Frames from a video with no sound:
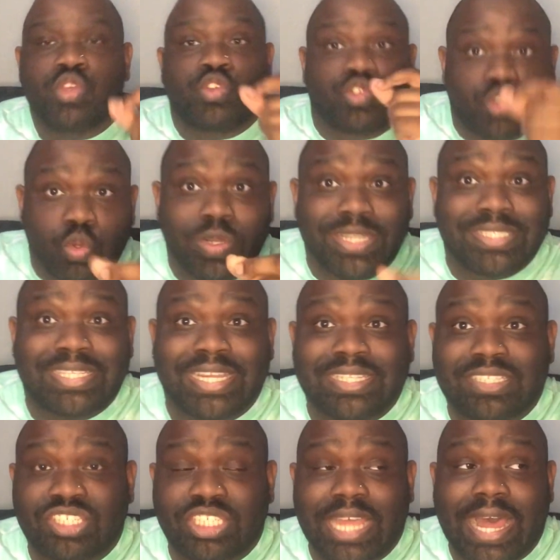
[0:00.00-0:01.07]
You didn't take
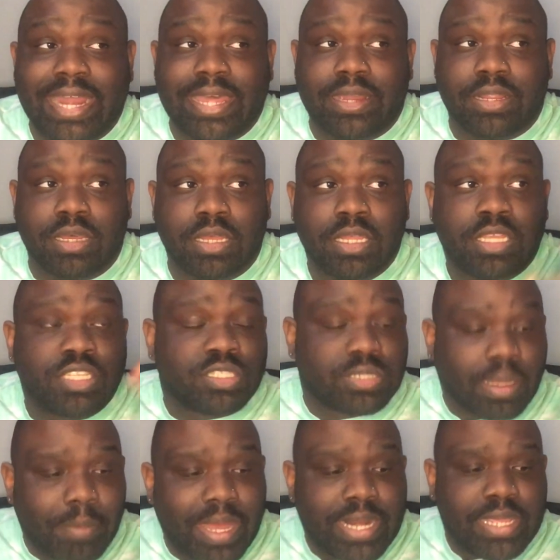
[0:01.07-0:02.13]
the shot at her.
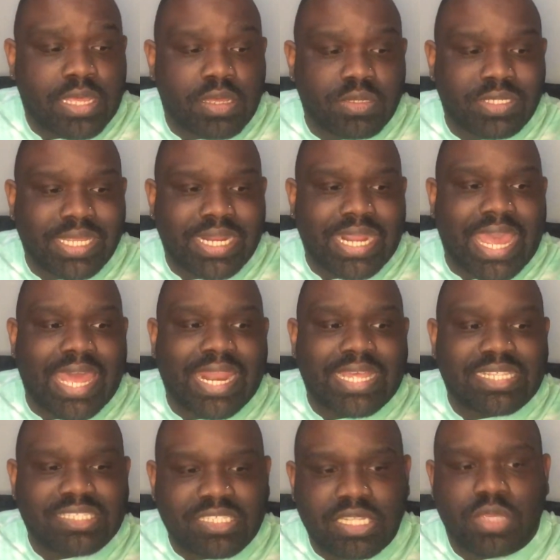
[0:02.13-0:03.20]
Somebody else did it, and they
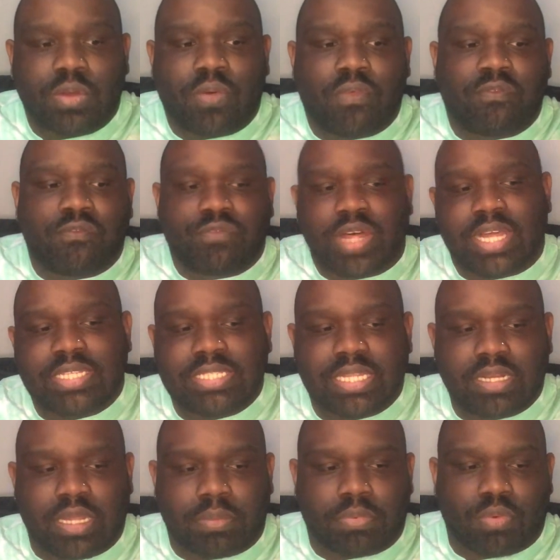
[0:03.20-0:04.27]
still fucked it
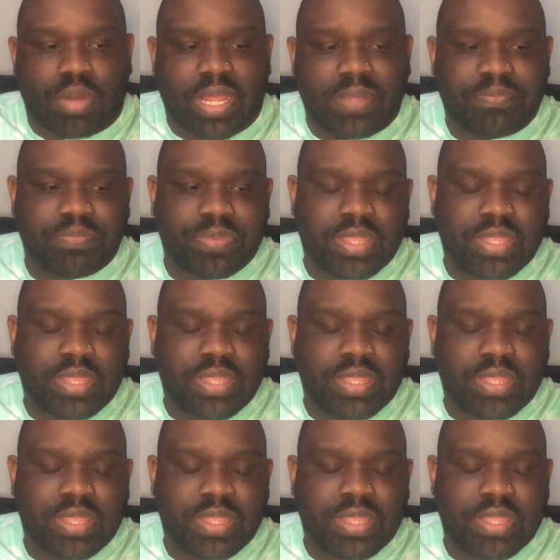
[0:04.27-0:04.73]
up, right?